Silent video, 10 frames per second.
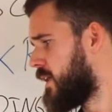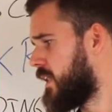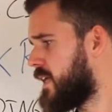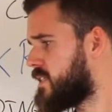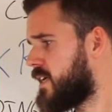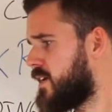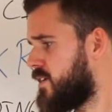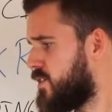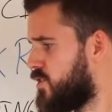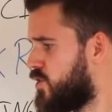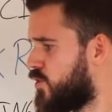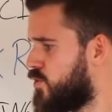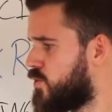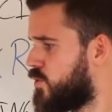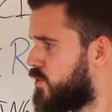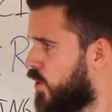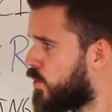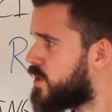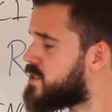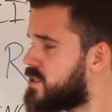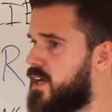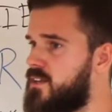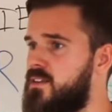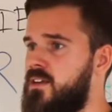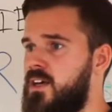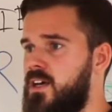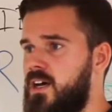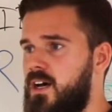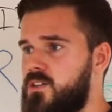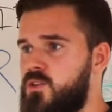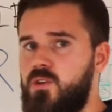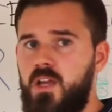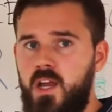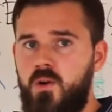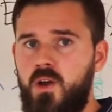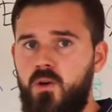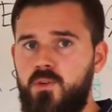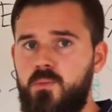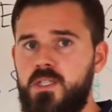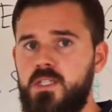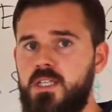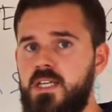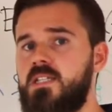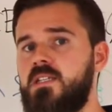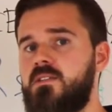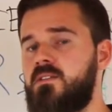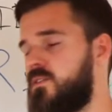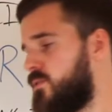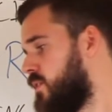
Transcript: let's say you notice that a certain area of your business isn't